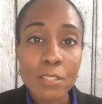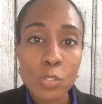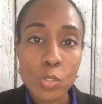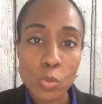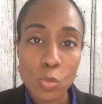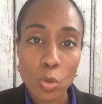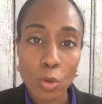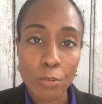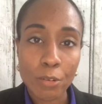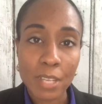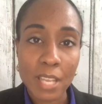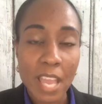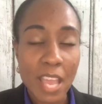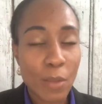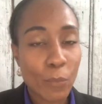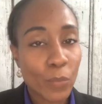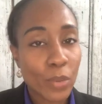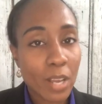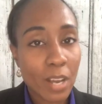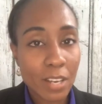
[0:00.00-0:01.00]
story and
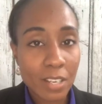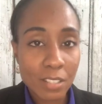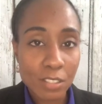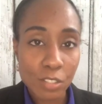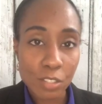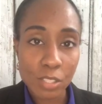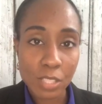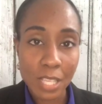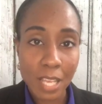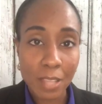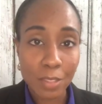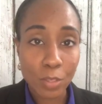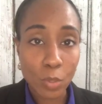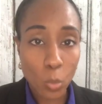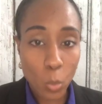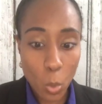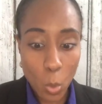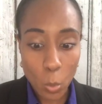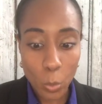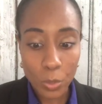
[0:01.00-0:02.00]
we understand the
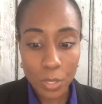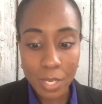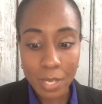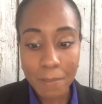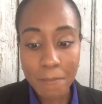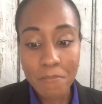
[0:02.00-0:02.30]
quote.